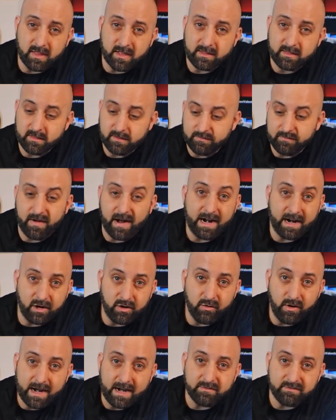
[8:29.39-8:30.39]
like the
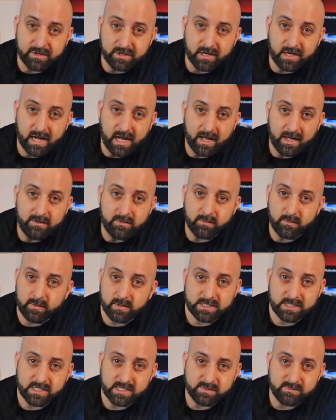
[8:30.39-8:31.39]
fire rate of your gun,
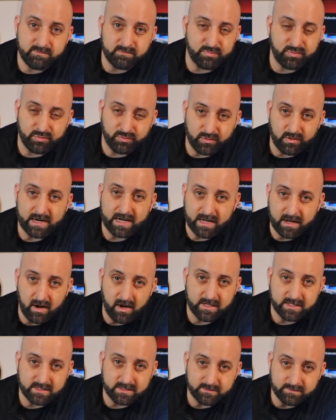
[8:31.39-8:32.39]
which is pretty
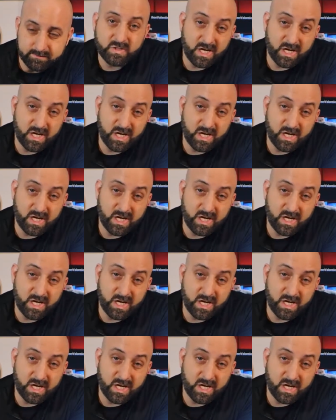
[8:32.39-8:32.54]
awesome.